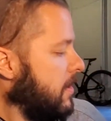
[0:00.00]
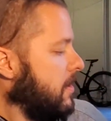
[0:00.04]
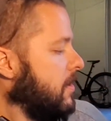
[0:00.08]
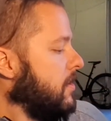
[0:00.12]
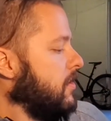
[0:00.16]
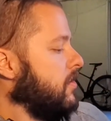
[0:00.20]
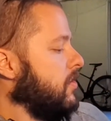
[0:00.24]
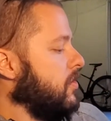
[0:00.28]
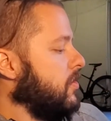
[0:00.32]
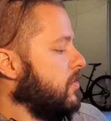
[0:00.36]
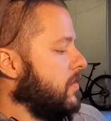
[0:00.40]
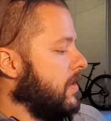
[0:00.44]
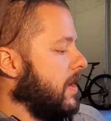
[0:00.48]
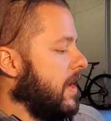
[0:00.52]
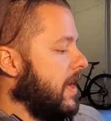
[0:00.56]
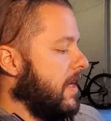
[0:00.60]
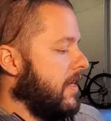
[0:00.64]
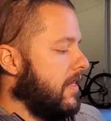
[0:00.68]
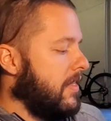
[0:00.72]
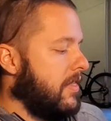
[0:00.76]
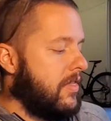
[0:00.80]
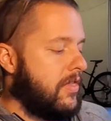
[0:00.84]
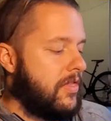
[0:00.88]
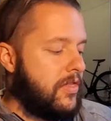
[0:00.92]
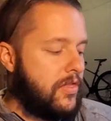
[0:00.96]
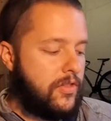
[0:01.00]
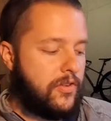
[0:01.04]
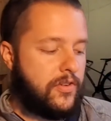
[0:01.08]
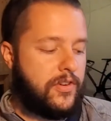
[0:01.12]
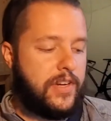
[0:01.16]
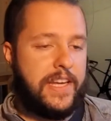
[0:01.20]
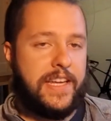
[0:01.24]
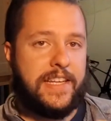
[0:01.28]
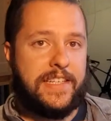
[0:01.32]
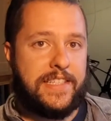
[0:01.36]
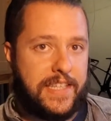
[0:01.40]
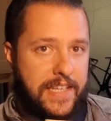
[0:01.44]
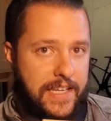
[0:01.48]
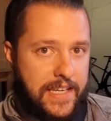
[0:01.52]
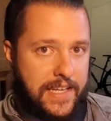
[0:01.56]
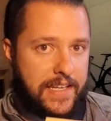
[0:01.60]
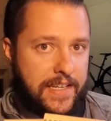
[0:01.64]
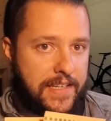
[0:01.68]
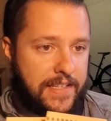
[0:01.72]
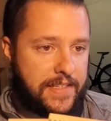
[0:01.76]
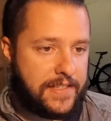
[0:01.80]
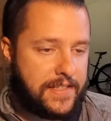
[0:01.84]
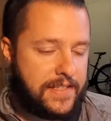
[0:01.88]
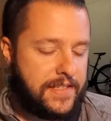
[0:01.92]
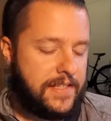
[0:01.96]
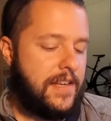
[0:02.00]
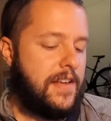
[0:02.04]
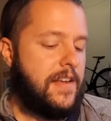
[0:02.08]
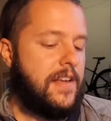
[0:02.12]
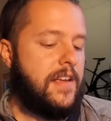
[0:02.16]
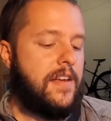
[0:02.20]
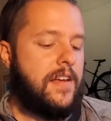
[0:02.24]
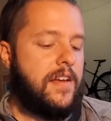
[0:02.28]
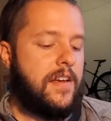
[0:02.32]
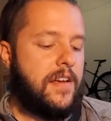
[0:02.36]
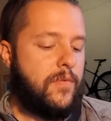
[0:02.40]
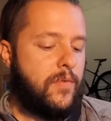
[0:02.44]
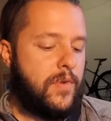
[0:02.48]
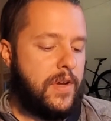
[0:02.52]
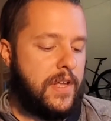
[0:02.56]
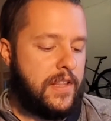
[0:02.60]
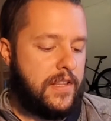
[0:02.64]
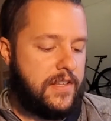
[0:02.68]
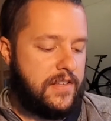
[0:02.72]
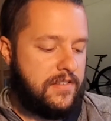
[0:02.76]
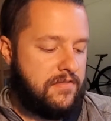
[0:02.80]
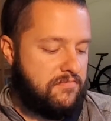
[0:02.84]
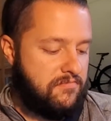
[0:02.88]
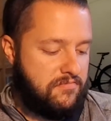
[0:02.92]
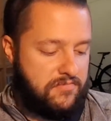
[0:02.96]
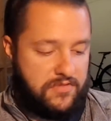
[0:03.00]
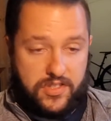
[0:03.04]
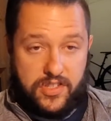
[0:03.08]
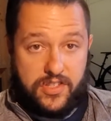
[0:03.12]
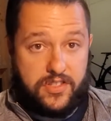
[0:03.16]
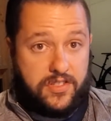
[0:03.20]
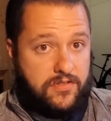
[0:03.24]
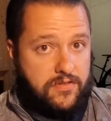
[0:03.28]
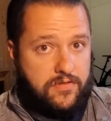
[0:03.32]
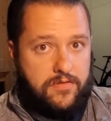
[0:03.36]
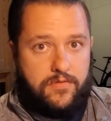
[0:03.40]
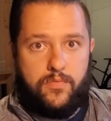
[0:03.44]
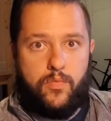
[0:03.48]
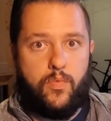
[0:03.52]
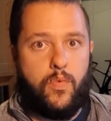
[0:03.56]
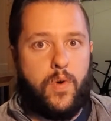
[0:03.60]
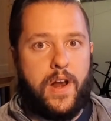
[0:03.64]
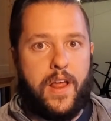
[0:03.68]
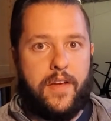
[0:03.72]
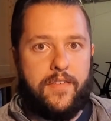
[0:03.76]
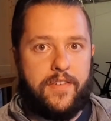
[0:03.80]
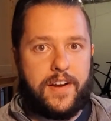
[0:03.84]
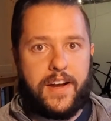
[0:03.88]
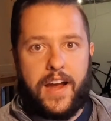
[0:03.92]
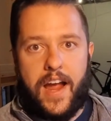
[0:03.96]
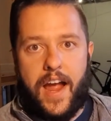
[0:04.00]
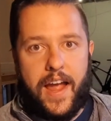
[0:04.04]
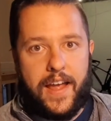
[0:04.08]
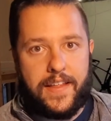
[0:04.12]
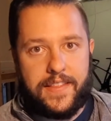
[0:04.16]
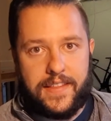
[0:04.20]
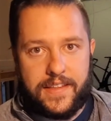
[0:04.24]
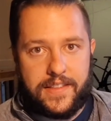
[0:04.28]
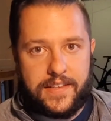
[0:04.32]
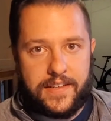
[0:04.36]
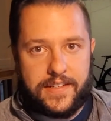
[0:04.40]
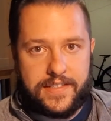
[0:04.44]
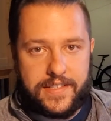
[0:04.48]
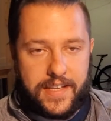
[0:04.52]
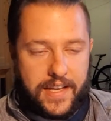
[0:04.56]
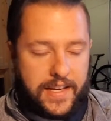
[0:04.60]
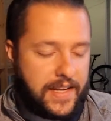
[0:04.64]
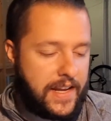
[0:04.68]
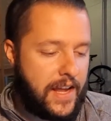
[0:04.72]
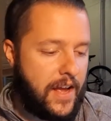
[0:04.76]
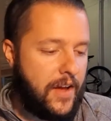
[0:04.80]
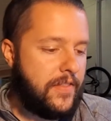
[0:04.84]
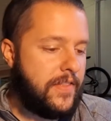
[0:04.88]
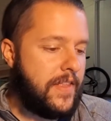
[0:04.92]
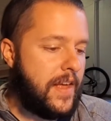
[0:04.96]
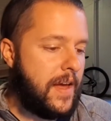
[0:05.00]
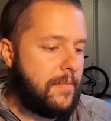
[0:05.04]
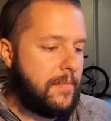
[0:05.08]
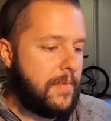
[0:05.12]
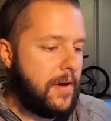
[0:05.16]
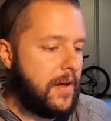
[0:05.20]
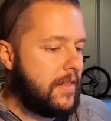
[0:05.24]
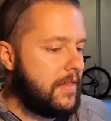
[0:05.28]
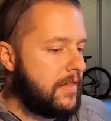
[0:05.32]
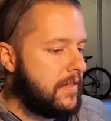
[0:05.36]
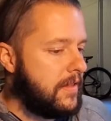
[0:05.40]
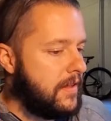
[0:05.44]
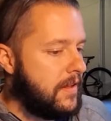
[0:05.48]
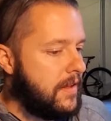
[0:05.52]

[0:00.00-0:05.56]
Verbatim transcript: you get three teas with just whatever kind that they're sending out that month.